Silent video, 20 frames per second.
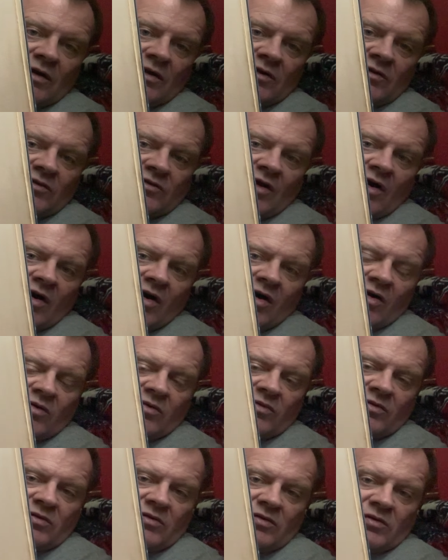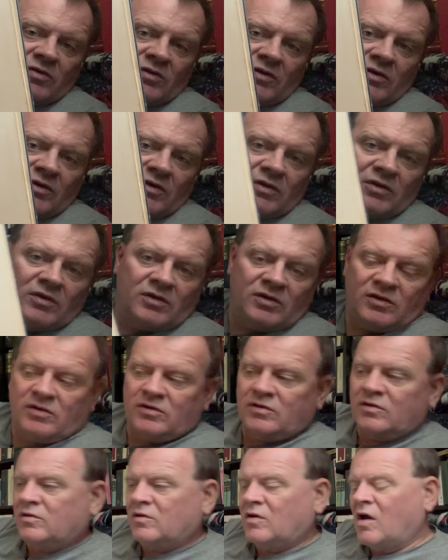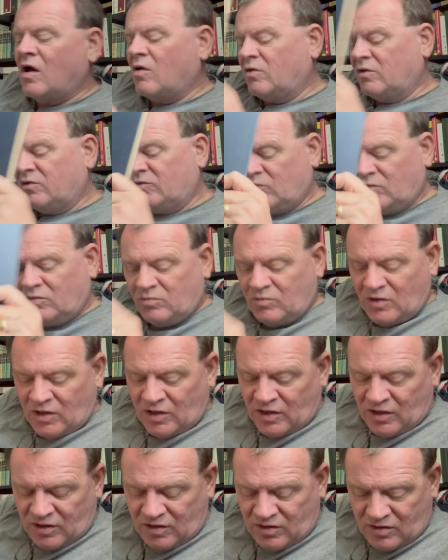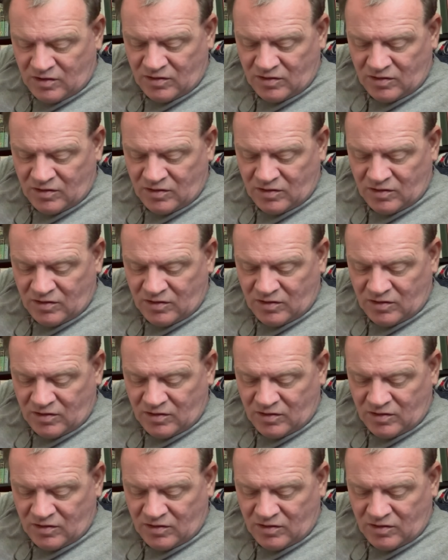So, always with my